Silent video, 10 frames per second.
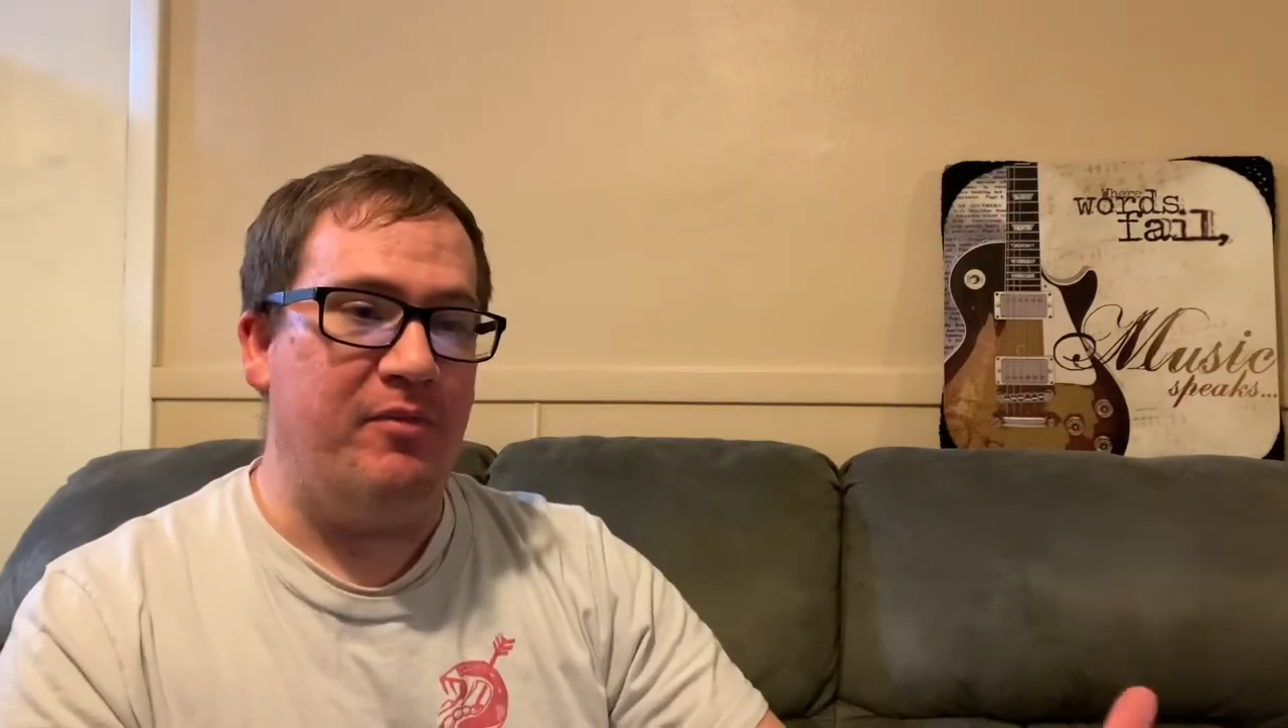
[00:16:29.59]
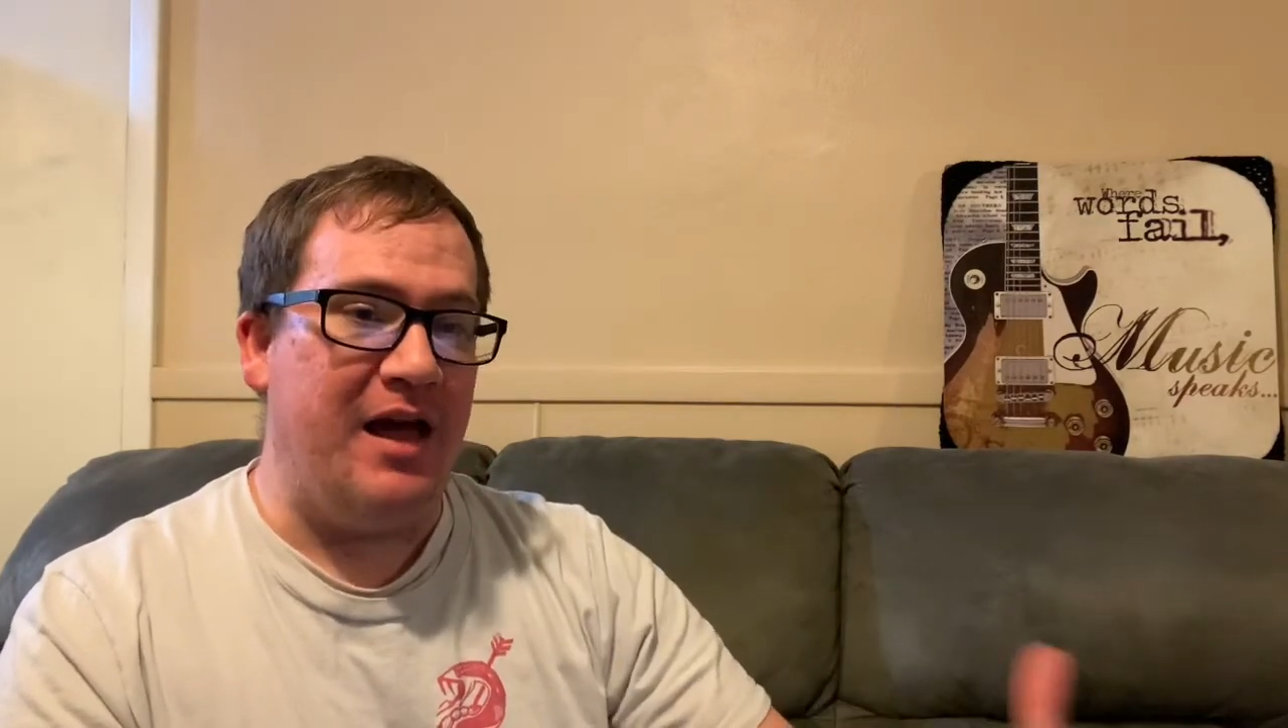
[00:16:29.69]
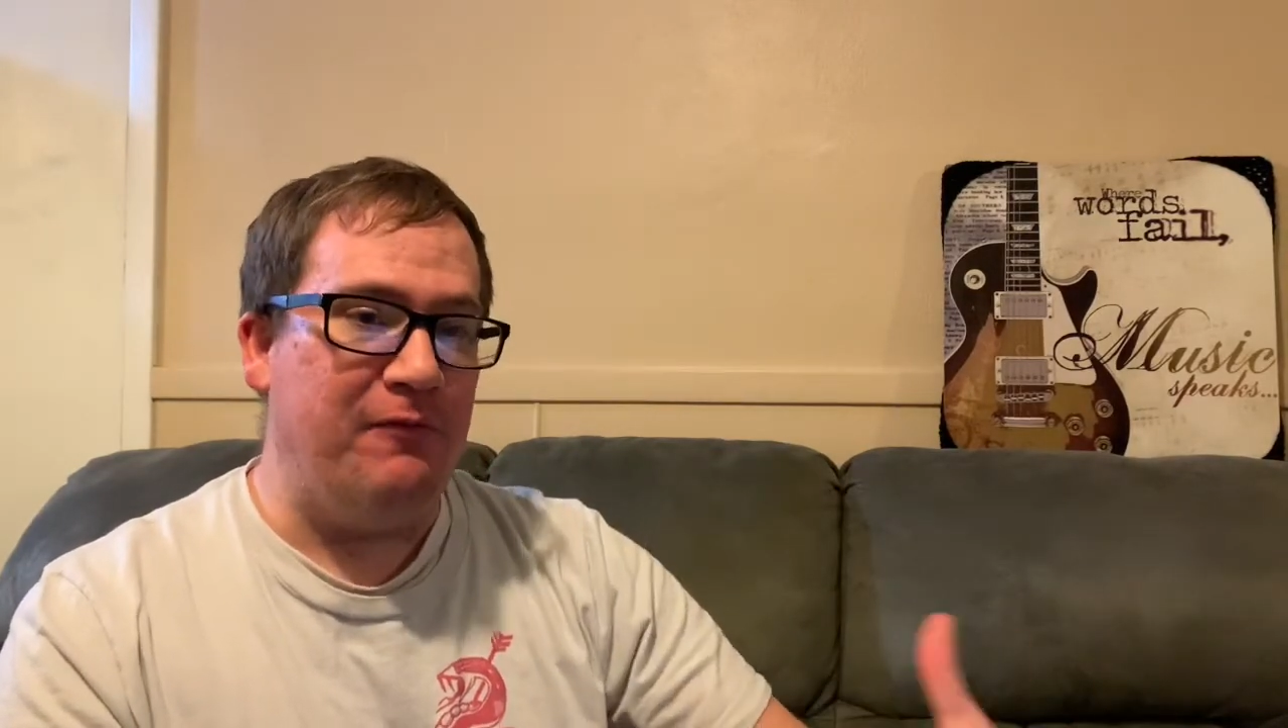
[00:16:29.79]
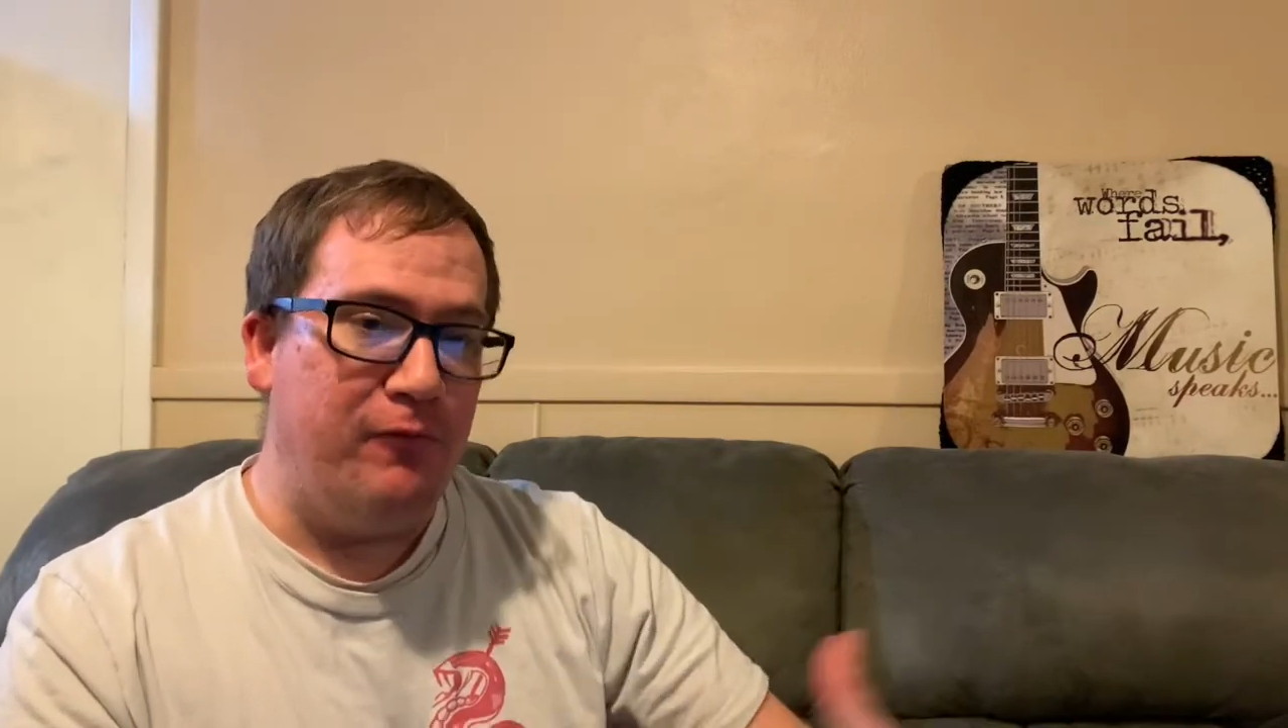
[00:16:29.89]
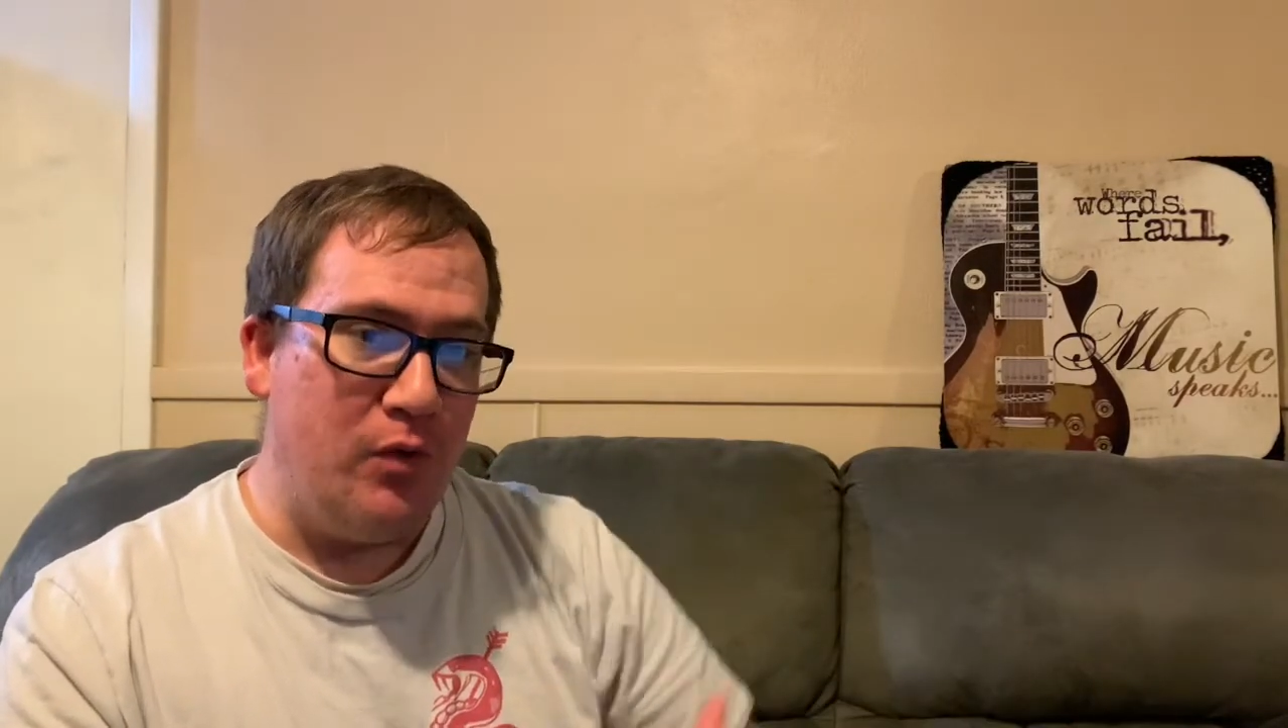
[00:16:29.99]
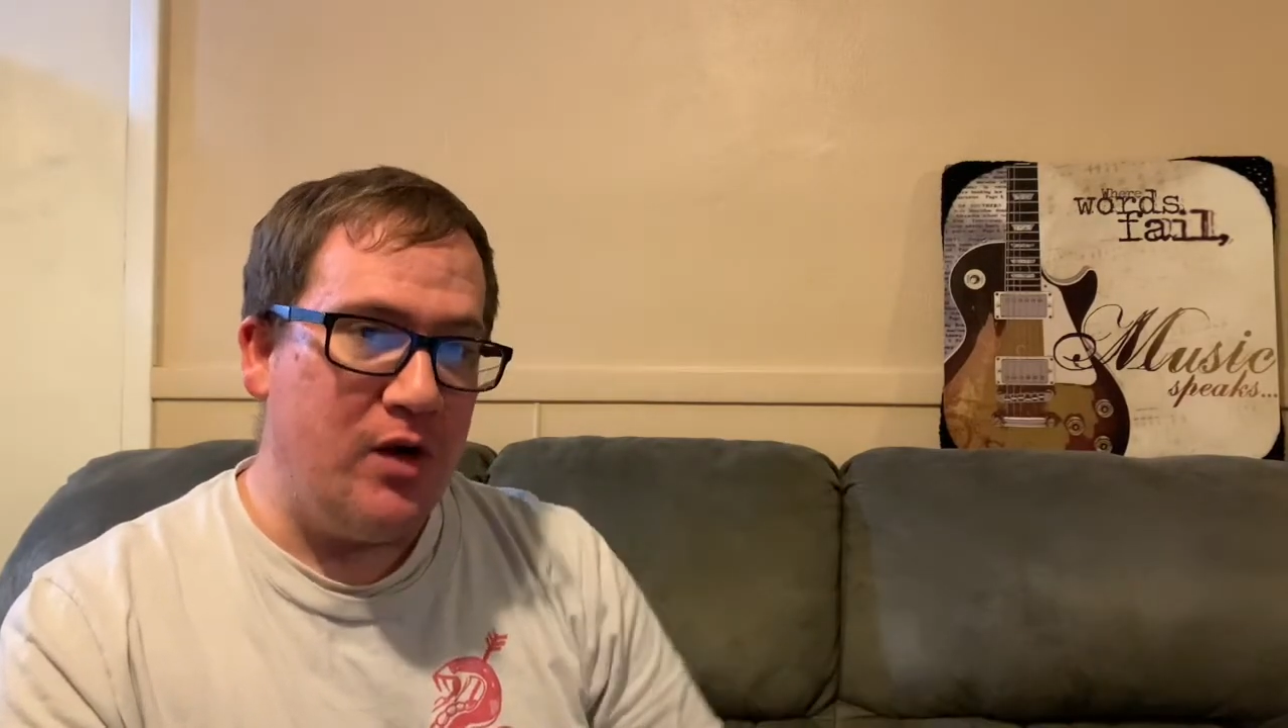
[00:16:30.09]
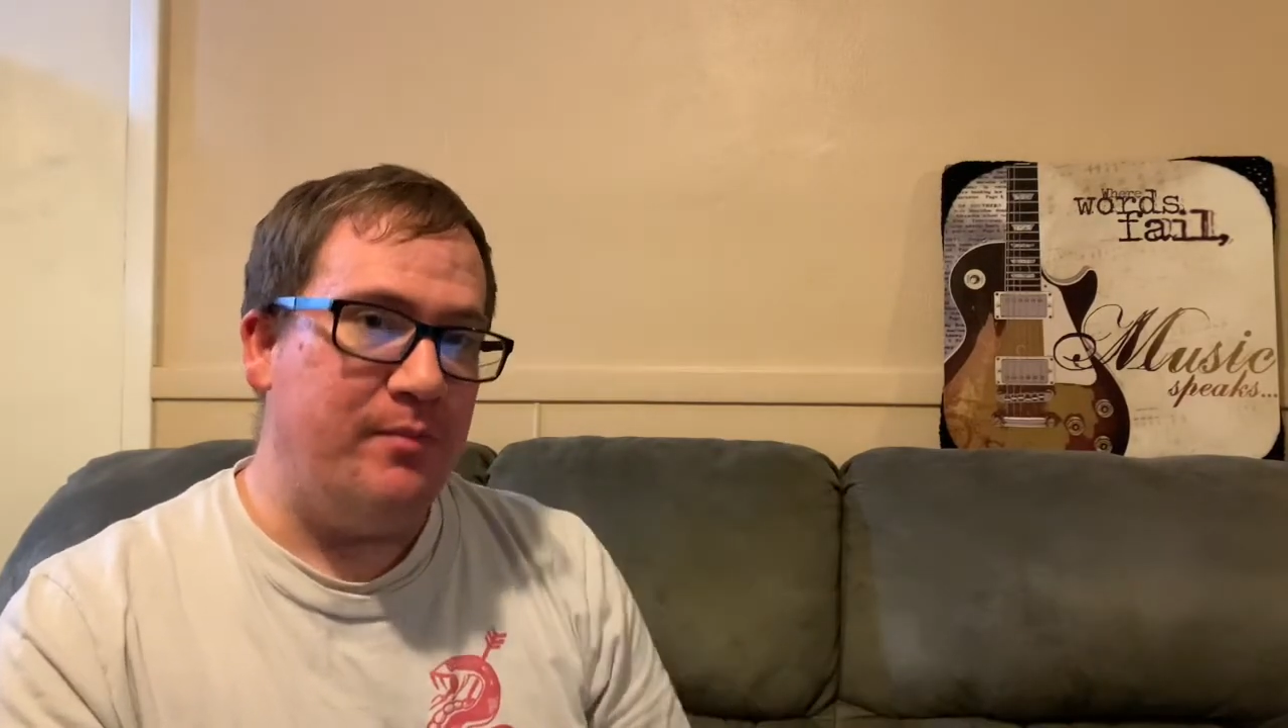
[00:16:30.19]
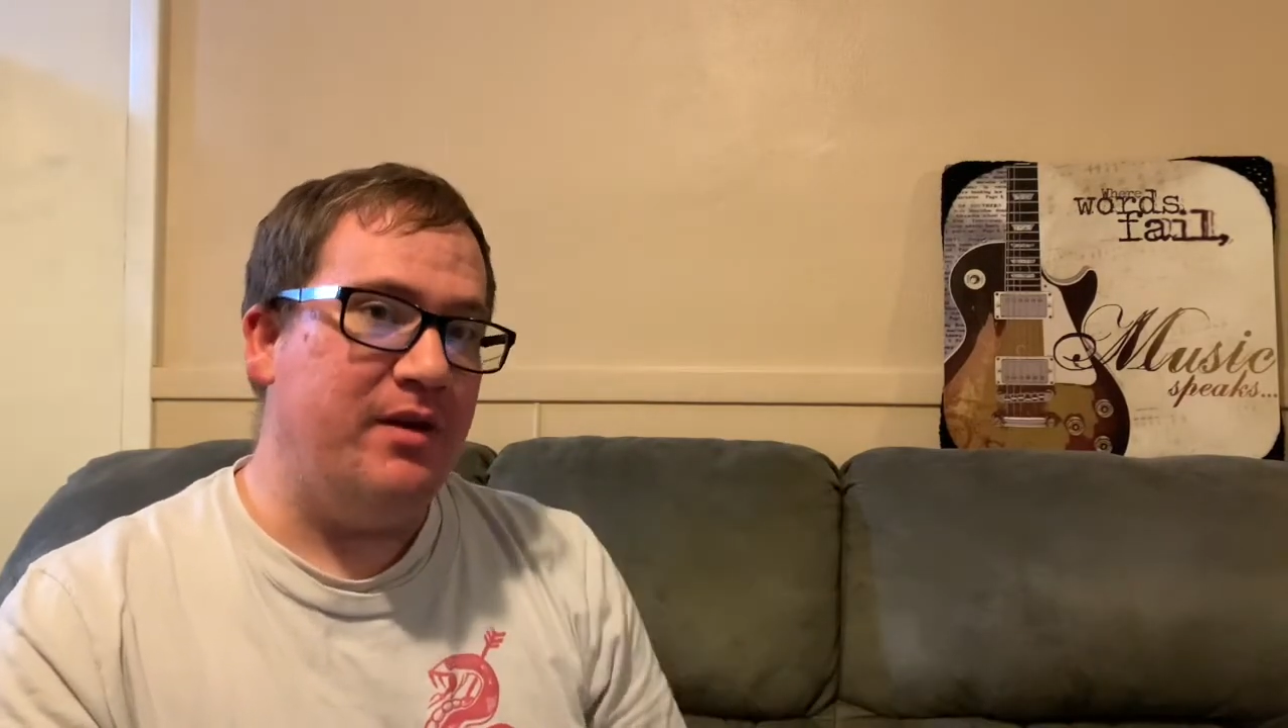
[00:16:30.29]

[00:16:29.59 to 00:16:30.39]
that void